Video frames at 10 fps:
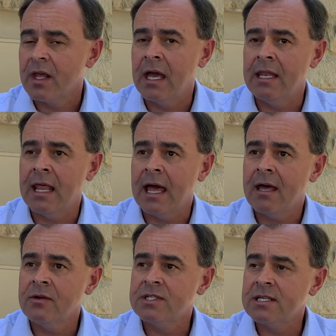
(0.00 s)
And
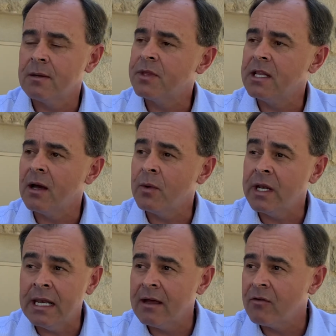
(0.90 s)
that is something that we
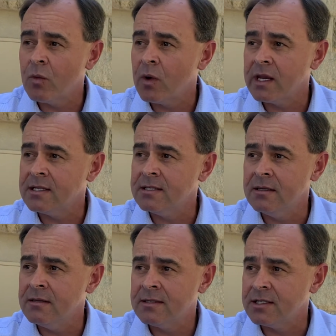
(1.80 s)
never wanted
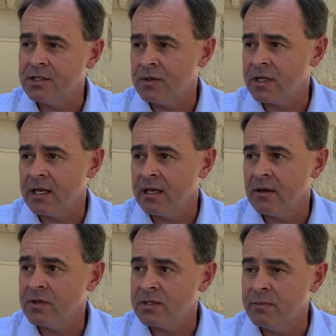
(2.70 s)
to do
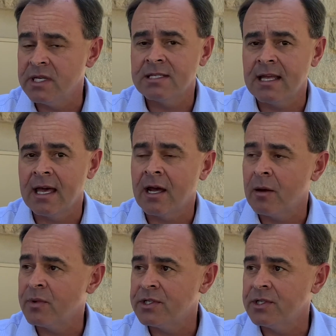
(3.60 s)
again, was miss that
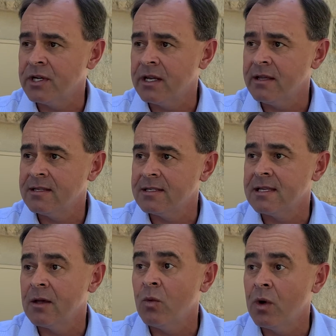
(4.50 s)
opportunity to
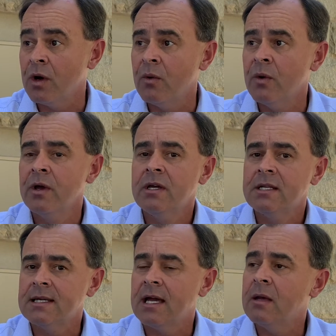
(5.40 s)
say, whoa,
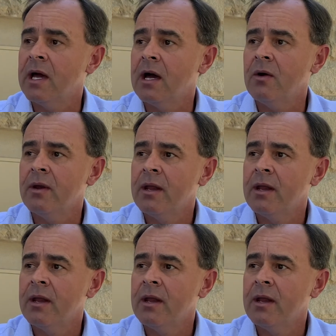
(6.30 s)
time out.